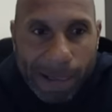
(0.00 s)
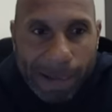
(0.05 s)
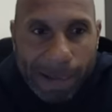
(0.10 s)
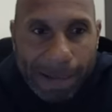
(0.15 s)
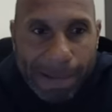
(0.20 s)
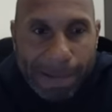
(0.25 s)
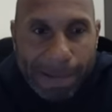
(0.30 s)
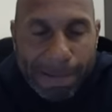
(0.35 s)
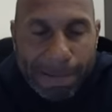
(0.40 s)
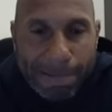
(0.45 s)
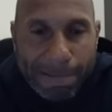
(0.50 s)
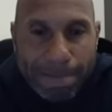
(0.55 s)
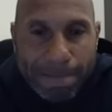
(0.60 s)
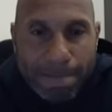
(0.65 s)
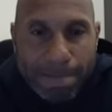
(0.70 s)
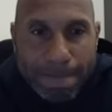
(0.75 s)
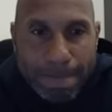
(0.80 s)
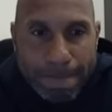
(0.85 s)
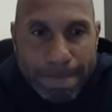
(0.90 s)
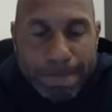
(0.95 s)

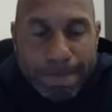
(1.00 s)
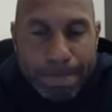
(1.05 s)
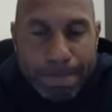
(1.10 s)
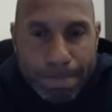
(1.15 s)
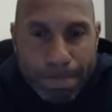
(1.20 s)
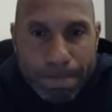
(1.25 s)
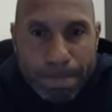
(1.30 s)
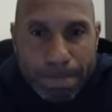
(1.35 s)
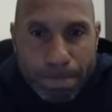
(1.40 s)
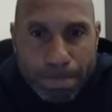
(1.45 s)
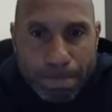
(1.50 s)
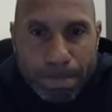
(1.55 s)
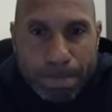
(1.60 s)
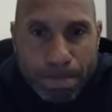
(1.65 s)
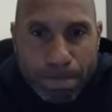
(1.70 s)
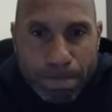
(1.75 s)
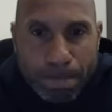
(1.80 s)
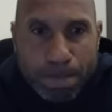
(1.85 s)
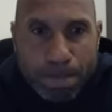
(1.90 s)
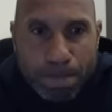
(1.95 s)

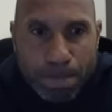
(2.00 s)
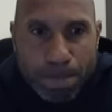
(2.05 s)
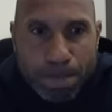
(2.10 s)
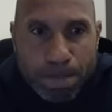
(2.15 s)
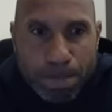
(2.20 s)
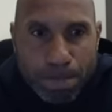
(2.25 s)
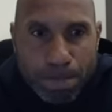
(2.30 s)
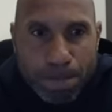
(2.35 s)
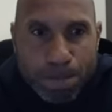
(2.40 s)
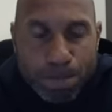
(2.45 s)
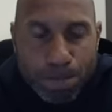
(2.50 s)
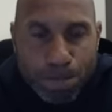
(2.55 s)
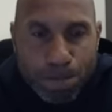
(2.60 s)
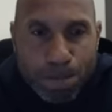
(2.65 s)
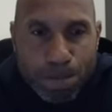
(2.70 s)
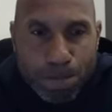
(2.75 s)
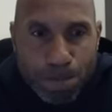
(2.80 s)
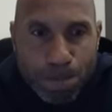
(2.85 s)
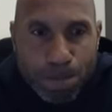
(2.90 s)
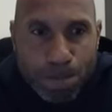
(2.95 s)

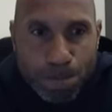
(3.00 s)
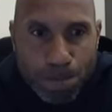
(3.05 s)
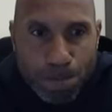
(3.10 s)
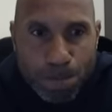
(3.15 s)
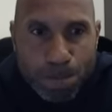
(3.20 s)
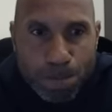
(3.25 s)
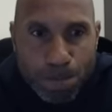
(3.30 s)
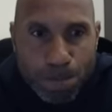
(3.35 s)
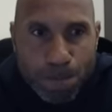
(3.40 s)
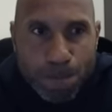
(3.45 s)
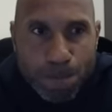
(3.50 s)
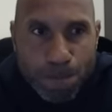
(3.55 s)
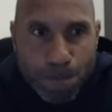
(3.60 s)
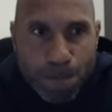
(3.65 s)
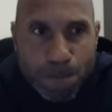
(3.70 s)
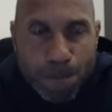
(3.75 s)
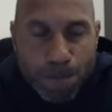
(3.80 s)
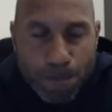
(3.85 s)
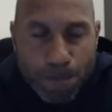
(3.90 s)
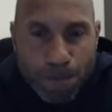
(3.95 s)

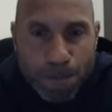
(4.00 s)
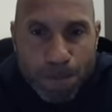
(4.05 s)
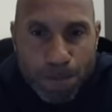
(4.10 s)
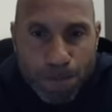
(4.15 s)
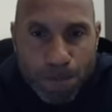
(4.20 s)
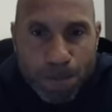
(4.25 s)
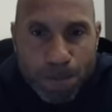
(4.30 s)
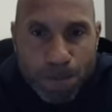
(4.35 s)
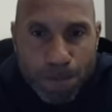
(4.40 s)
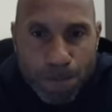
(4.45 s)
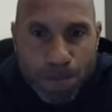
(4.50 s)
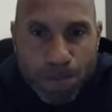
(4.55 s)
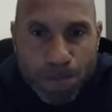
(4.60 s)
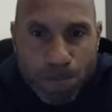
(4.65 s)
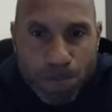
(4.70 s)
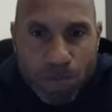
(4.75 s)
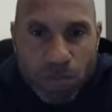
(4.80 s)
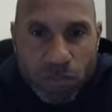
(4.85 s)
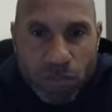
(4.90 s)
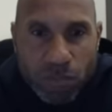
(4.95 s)

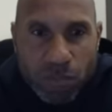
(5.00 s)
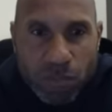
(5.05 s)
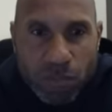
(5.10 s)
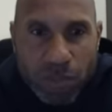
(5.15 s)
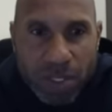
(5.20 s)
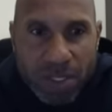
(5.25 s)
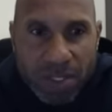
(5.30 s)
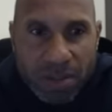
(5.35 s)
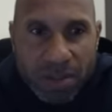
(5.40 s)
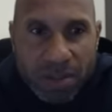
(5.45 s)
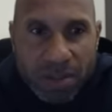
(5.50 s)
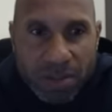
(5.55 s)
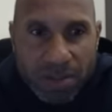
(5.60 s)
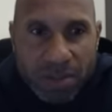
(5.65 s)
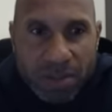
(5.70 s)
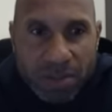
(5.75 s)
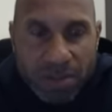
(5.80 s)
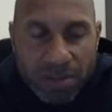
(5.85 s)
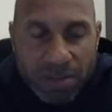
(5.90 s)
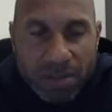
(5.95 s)

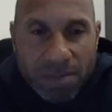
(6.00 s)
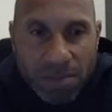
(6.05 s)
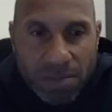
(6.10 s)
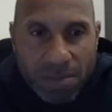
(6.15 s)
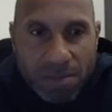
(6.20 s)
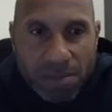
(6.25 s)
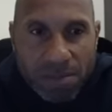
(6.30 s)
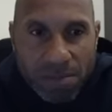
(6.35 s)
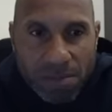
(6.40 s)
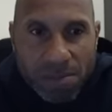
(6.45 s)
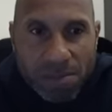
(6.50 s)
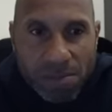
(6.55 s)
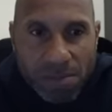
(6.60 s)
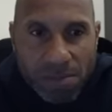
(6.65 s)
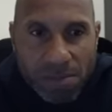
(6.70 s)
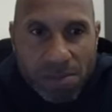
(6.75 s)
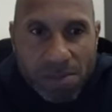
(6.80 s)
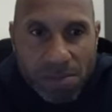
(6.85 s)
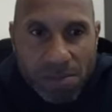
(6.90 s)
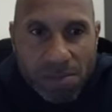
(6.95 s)

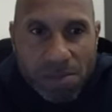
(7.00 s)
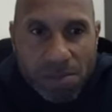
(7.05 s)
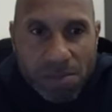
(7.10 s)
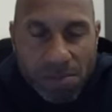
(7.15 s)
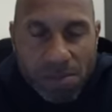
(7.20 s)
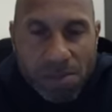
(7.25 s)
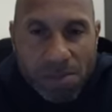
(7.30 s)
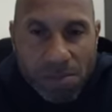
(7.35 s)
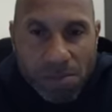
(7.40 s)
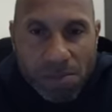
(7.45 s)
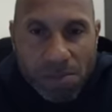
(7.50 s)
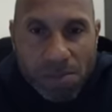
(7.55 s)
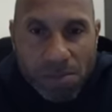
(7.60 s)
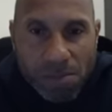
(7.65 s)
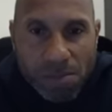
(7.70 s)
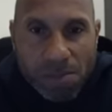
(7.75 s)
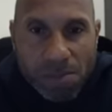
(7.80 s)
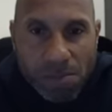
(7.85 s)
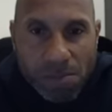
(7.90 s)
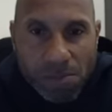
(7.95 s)
[no speech]